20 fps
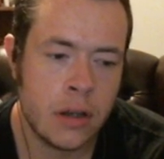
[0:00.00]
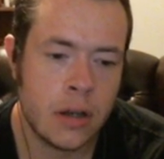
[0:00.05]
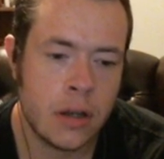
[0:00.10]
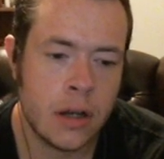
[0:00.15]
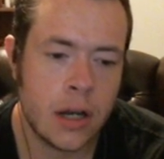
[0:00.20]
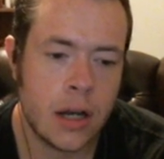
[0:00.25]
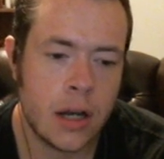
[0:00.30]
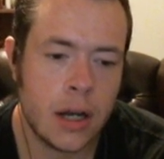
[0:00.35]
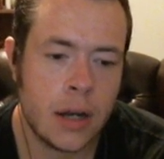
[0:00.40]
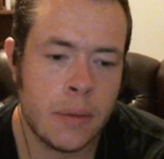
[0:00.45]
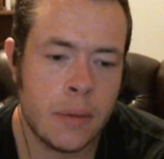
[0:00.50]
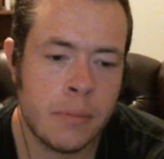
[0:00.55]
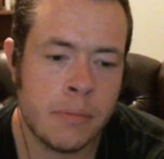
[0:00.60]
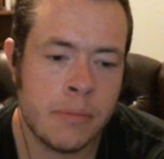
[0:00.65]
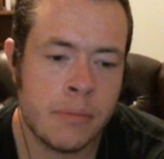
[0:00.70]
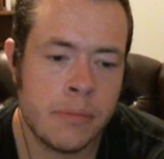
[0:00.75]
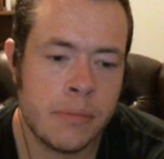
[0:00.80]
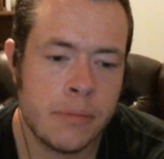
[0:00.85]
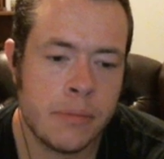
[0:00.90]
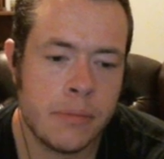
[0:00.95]

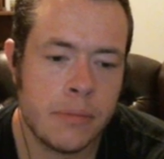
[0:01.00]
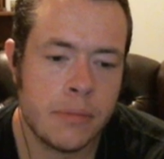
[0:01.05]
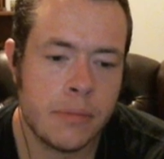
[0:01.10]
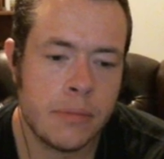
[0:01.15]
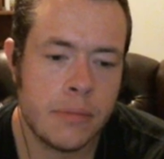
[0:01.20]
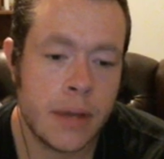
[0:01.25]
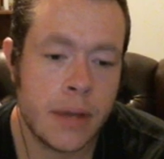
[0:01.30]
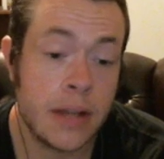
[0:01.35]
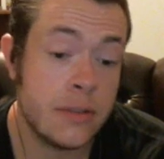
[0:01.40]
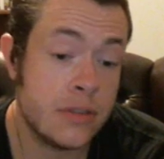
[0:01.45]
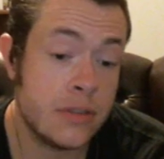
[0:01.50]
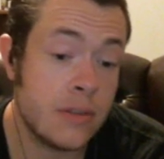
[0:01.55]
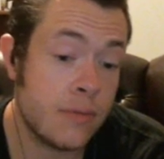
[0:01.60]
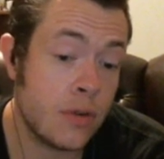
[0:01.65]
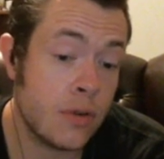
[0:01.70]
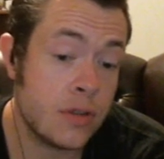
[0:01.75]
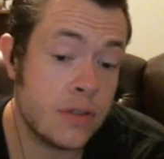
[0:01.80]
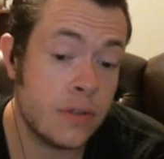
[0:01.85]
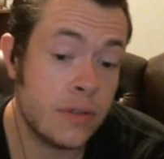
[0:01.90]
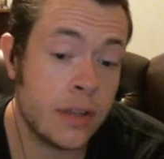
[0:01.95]
and
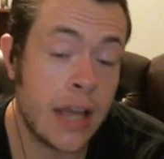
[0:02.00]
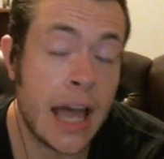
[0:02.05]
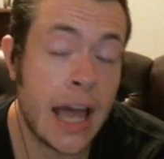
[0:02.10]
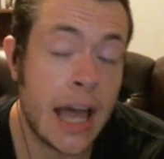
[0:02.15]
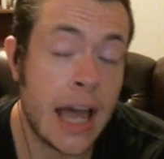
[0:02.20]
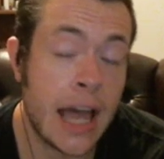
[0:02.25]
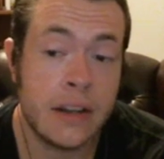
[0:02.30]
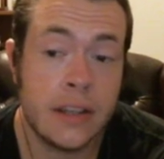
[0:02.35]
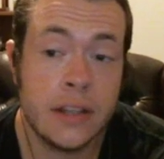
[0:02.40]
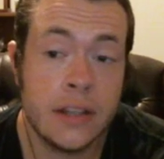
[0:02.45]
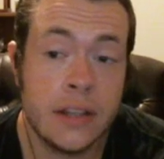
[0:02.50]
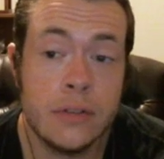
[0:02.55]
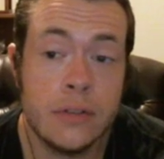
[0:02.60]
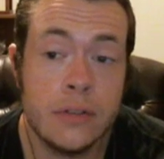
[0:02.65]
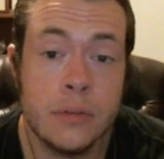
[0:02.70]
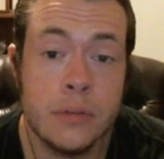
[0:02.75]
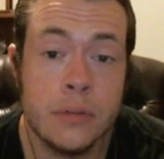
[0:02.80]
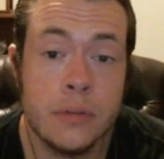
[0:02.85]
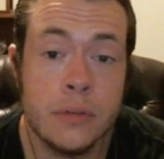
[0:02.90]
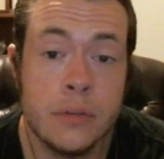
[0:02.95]
subversively added into
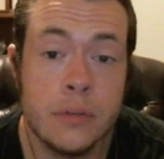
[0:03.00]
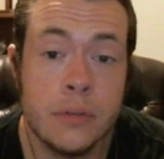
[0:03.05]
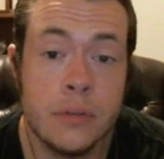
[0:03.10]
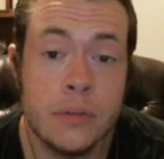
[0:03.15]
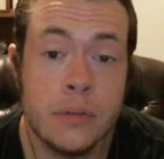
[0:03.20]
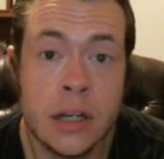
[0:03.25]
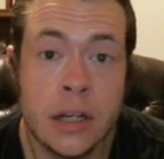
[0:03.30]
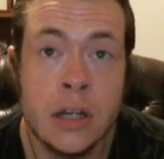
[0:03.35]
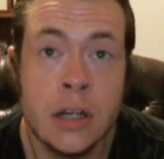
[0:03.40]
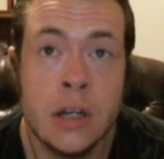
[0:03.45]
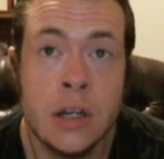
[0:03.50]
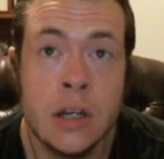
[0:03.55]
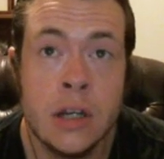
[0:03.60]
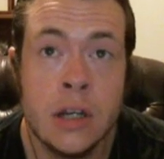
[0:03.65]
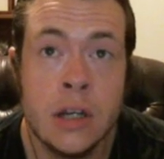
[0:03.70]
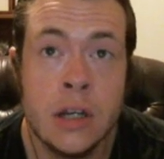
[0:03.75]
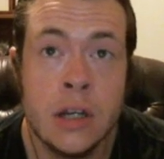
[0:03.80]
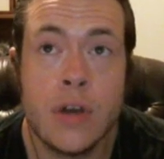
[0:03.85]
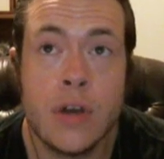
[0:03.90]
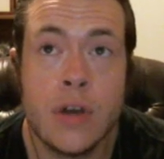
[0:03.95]
media
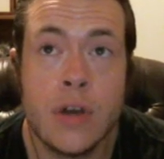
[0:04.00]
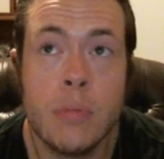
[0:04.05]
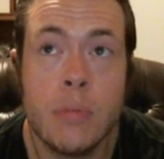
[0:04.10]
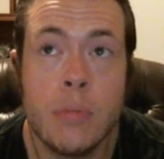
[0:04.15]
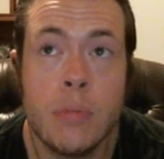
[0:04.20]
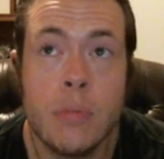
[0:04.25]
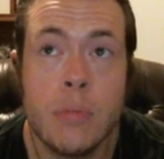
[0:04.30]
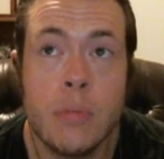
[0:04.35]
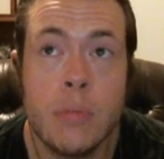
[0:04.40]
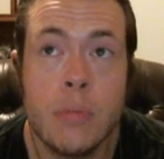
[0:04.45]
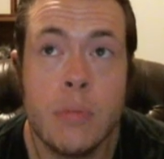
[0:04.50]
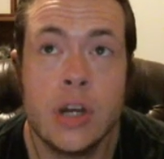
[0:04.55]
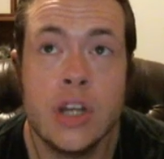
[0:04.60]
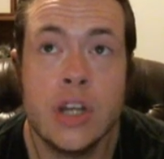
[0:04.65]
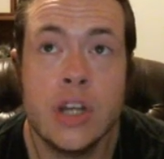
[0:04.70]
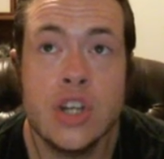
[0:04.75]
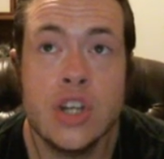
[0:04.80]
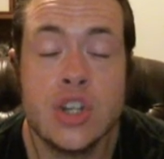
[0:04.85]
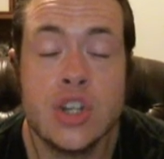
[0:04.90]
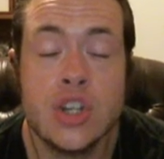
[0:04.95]
with the hope that it will
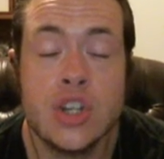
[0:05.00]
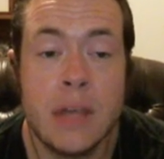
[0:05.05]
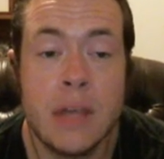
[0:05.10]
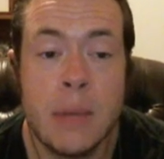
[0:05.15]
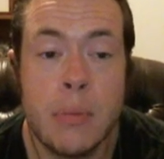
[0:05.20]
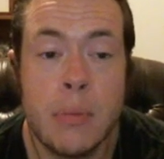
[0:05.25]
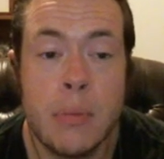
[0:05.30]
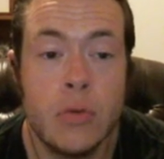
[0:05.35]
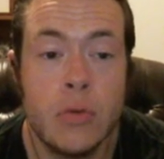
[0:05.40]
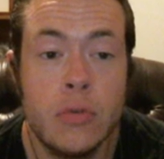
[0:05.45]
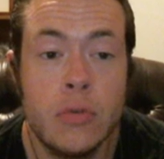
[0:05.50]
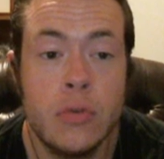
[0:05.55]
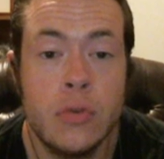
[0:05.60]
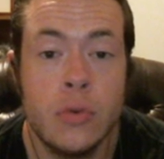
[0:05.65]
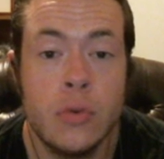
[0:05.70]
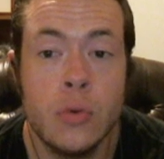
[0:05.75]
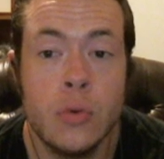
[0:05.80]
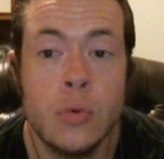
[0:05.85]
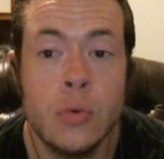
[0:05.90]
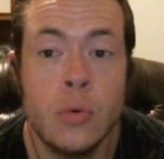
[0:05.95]
condition people
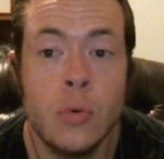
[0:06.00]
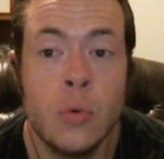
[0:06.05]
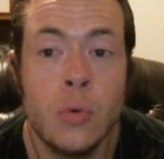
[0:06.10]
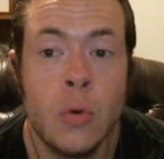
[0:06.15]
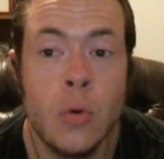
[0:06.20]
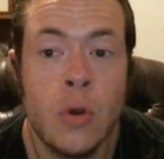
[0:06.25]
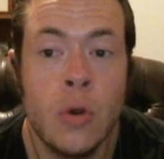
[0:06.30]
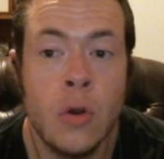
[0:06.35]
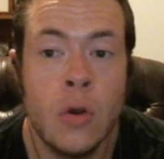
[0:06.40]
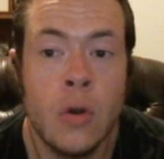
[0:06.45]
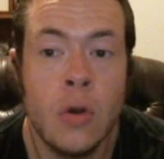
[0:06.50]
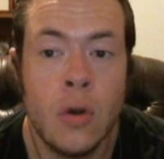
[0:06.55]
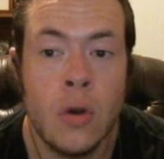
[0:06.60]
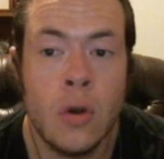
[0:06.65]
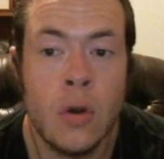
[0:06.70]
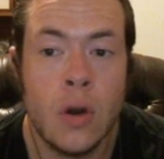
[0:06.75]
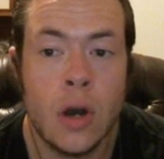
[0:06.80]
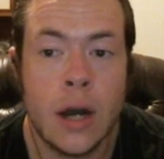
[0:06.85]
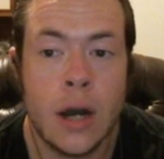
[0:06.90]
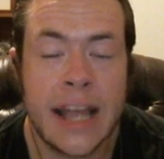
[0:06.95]
to
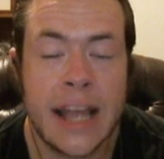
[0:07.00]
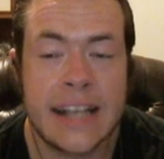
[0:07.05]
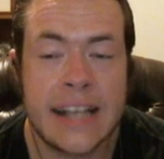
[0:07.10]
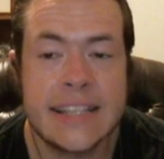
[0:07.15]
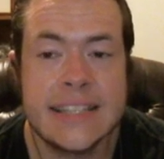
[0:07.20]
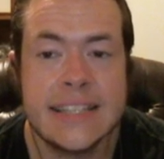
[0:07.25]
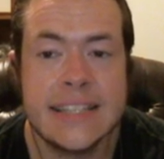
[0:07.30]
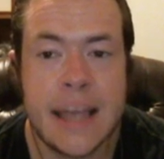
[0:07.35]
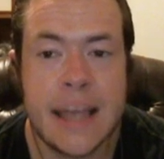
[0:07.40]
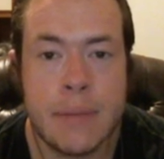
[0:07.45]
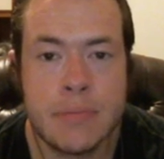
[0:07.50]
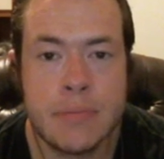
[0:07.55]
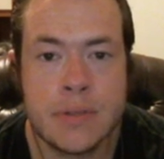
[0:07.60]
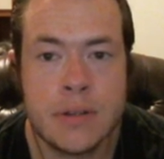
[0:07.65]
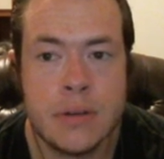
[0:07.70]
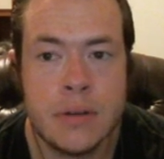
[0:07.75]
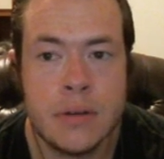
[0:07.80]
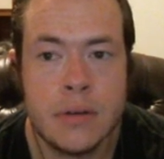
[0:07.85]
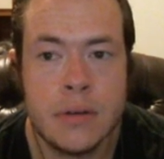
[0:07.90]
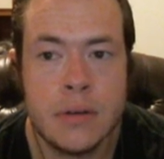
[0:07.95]
accept
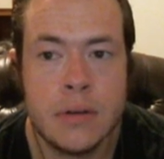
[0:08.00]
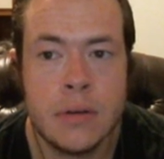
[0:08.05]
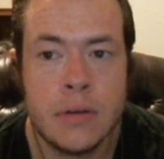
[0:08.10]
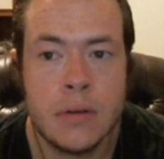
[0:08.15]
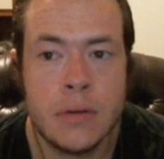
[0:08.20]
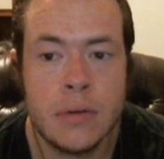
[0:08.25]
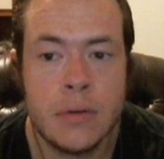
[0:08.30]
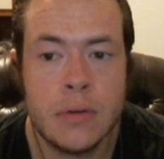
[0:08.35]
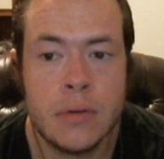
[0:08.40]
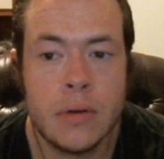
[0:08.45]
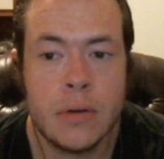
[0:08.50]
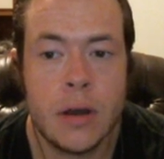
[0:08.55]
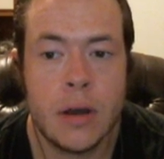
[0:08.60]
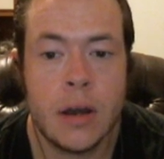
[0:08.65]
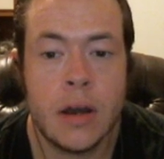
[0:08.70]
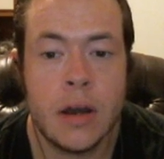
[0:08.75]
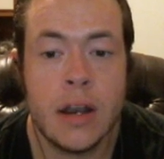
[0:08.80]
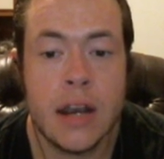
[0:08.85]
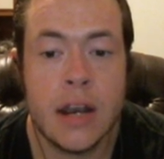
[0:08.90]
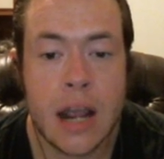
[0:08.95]

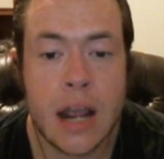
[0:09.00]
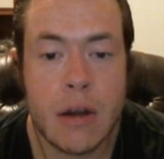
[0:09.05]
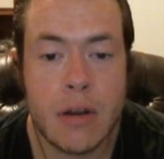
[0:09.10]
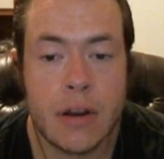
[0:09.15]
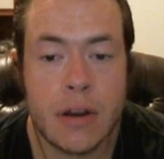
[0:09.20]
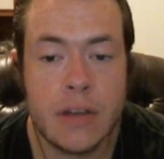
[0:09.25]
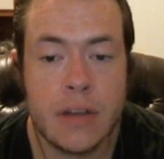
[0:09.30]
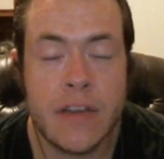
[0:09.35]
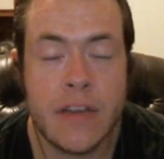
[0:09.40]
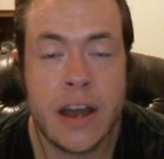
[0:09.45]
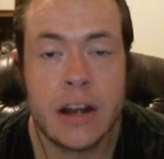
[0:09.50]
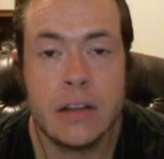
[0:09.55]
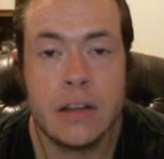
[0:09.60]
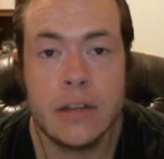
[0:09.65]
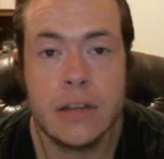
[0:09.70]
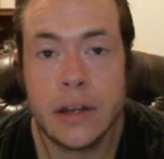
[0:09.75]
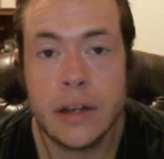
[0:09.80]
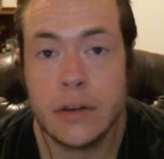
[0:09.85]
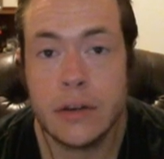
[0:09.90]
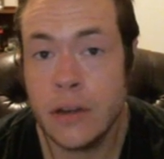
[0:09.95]
a narrative at a
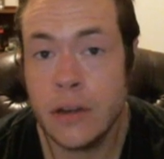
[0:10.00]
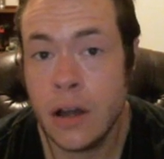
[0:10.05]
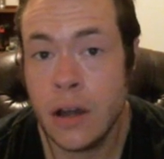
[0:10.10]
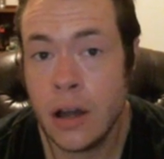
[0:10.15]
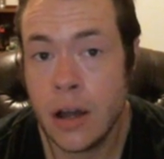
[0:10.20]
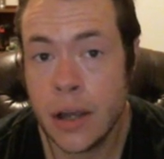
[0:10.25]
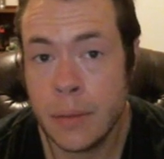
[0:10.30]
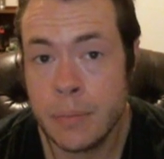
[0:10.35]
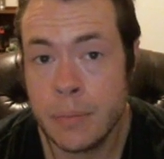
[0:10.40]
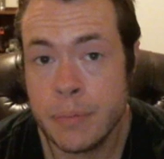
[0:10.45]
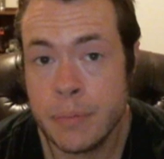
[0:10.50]
later time.